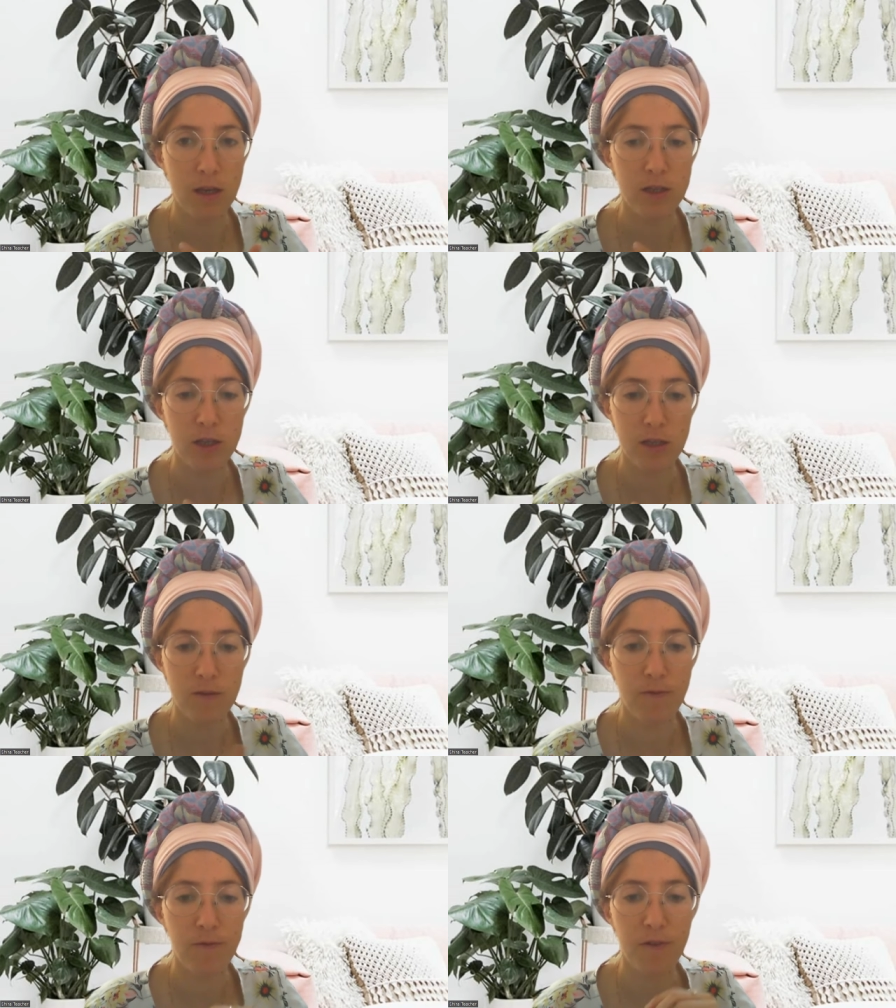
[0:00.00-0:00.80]

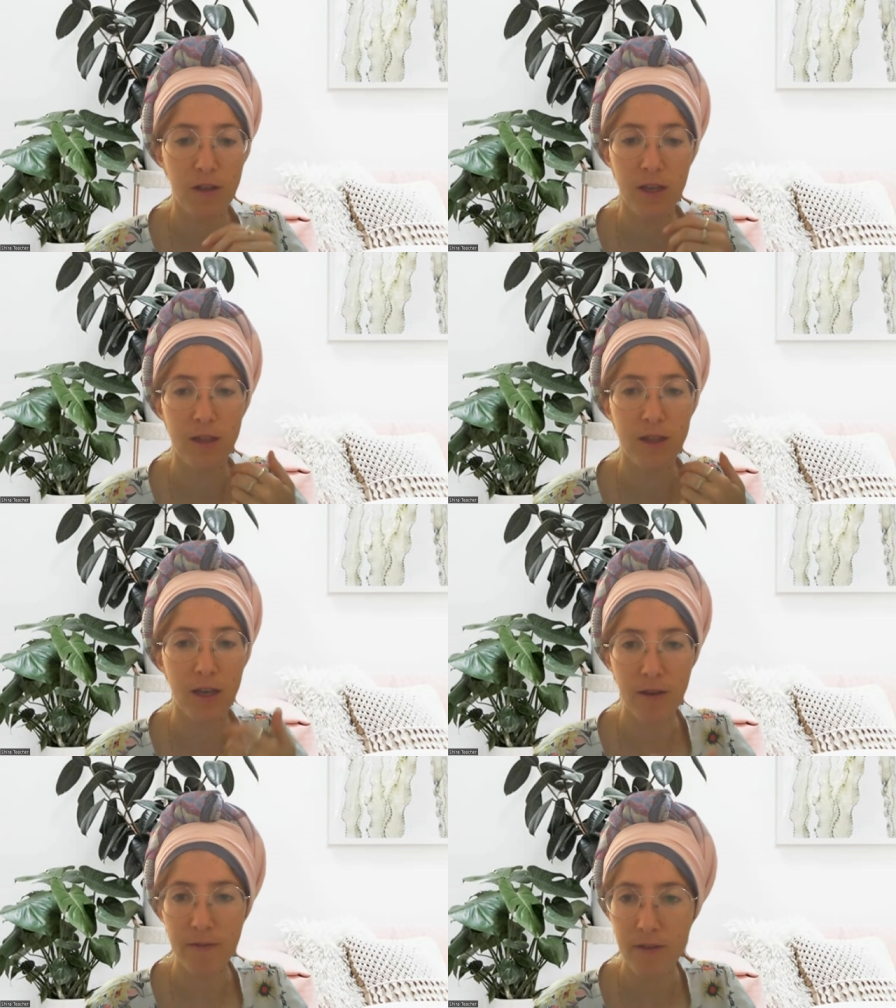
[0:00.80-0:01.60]
just feeling
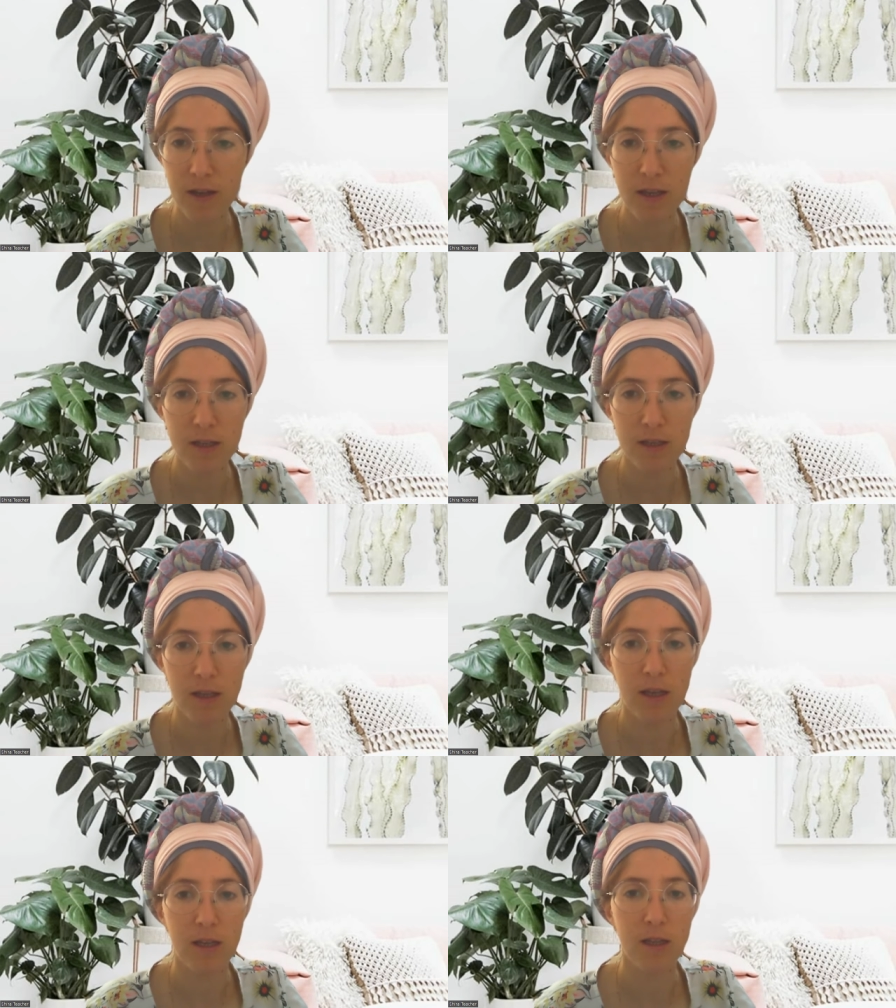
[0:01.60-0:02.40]
nervous
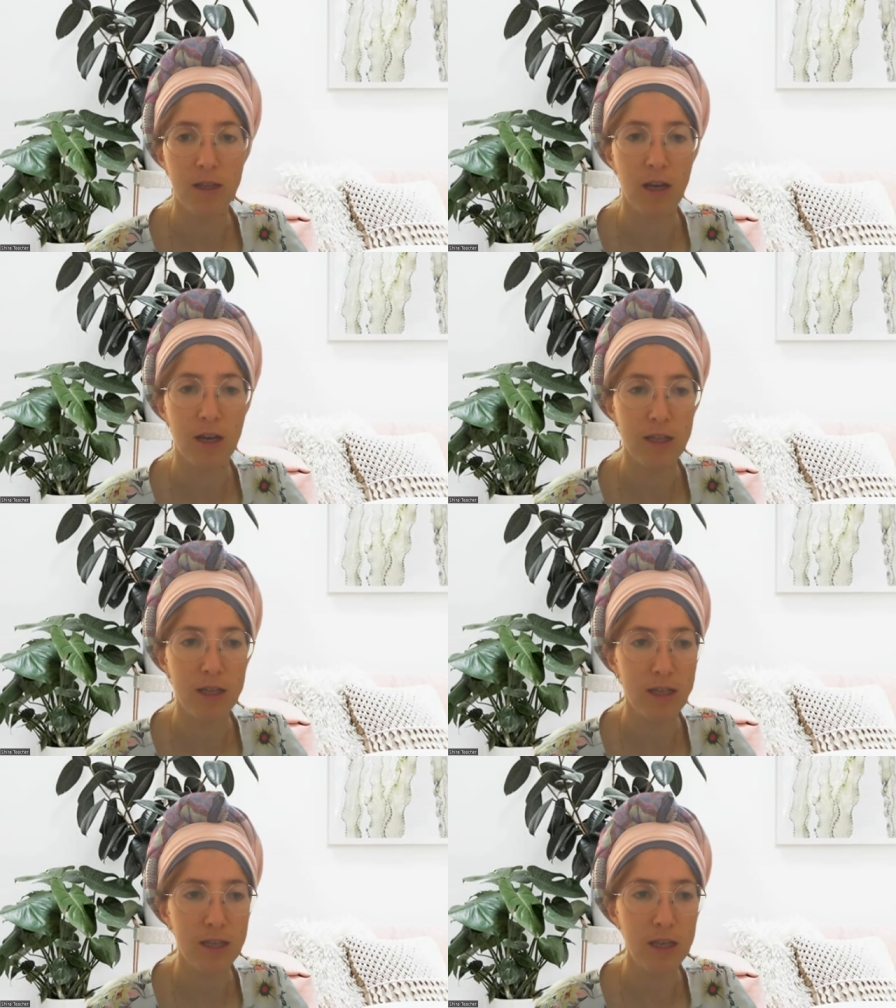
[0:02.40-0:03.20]
and
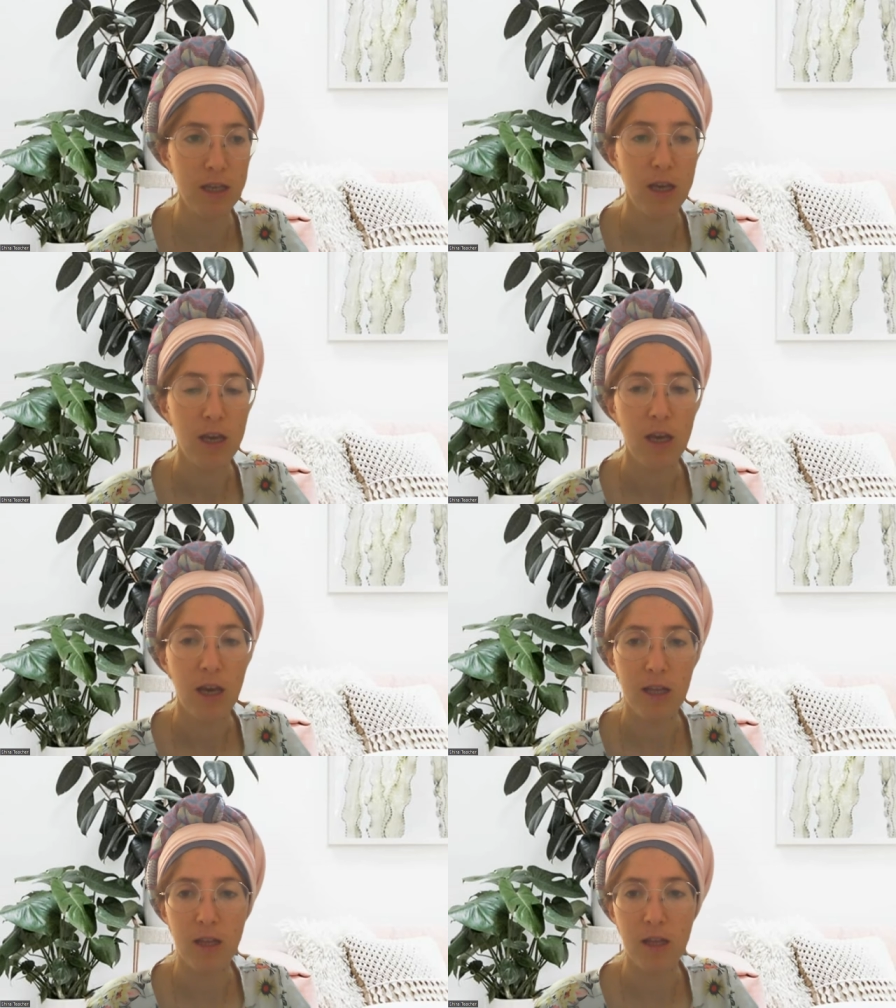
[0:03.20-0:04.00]
uneasy,
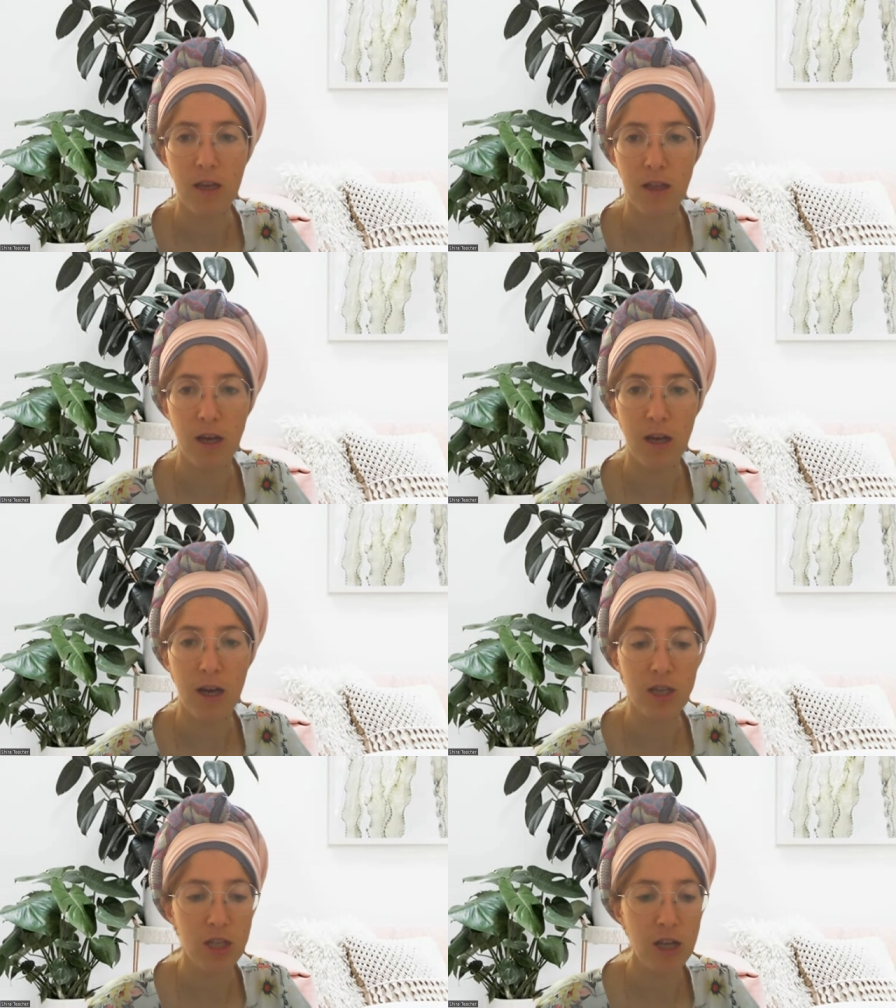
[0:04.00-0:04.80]
and it can
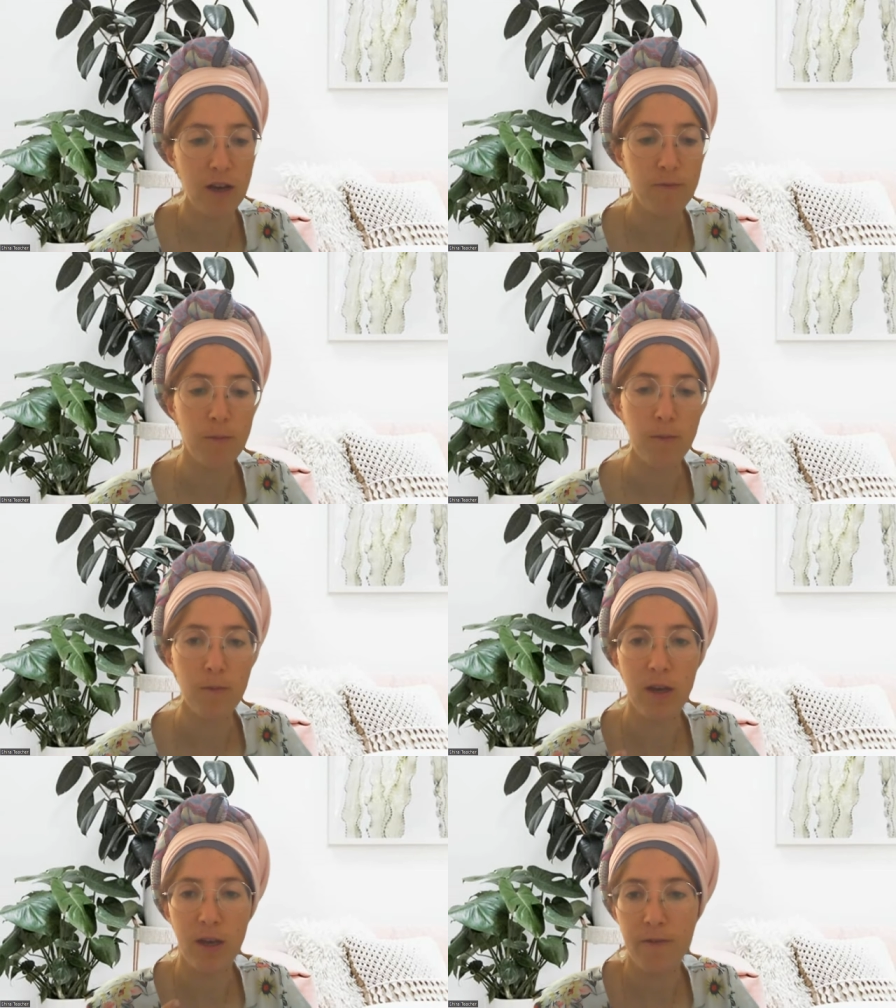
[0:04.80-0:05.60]
actually have
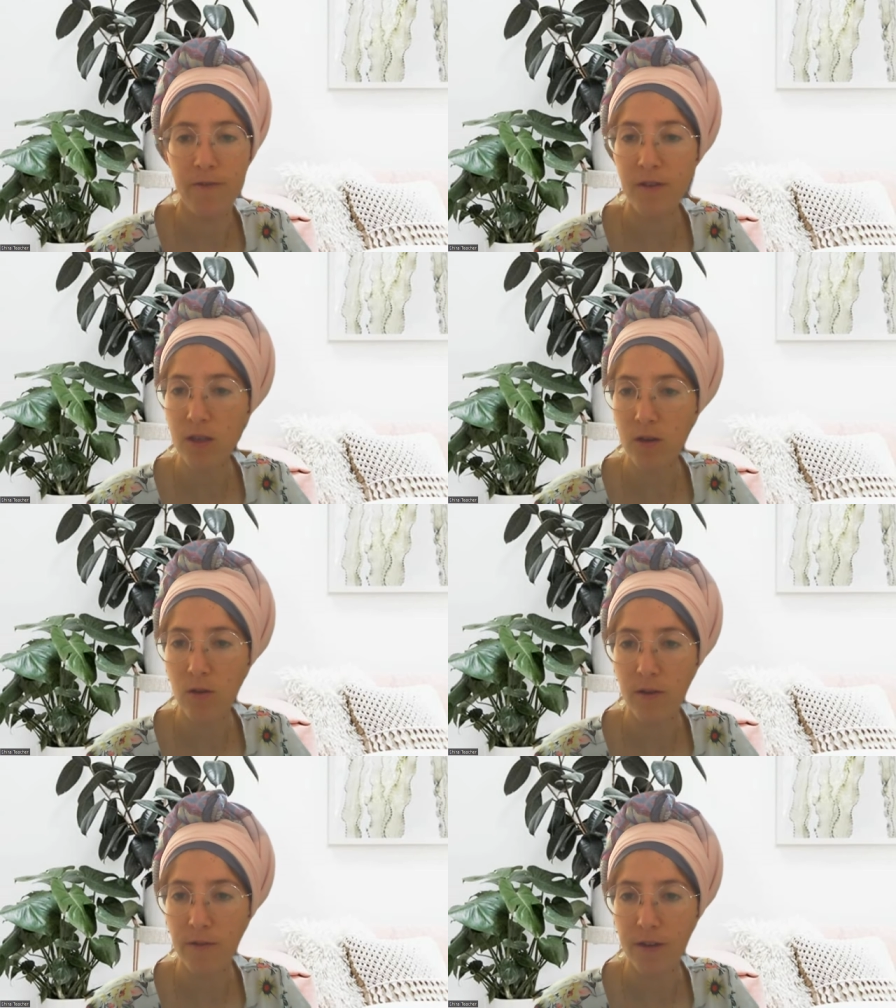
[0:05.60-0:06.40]

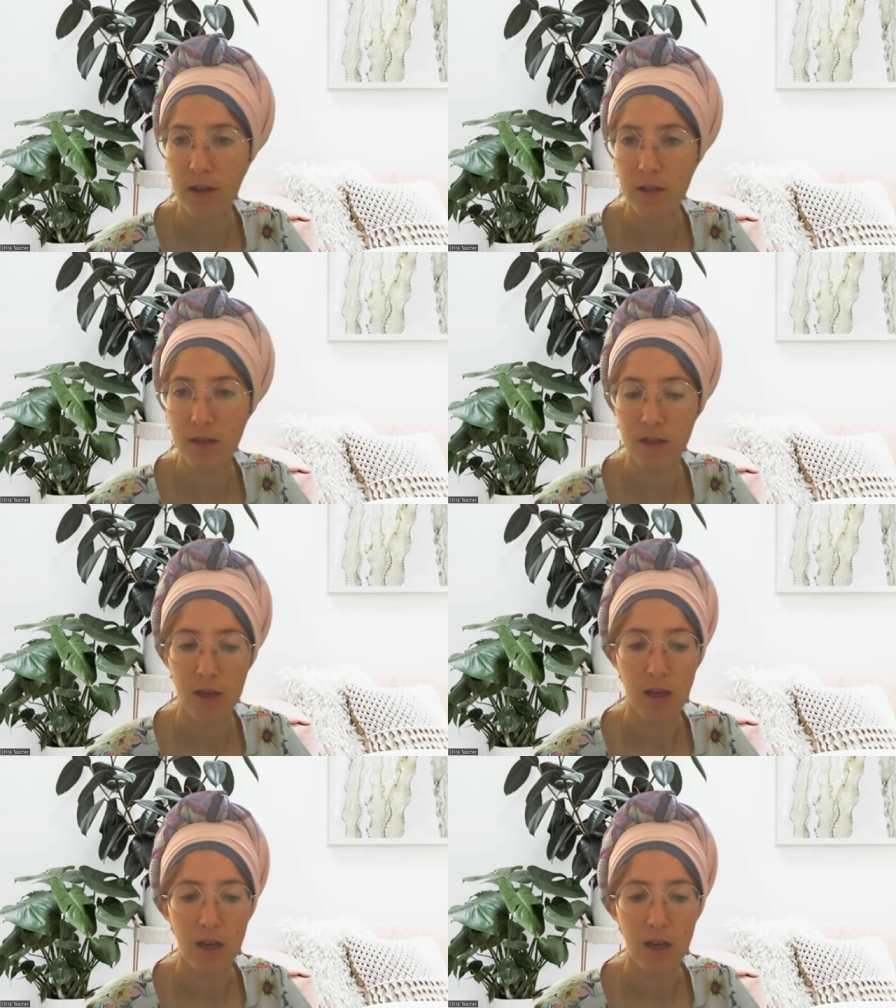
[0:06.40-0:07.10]
physical effects,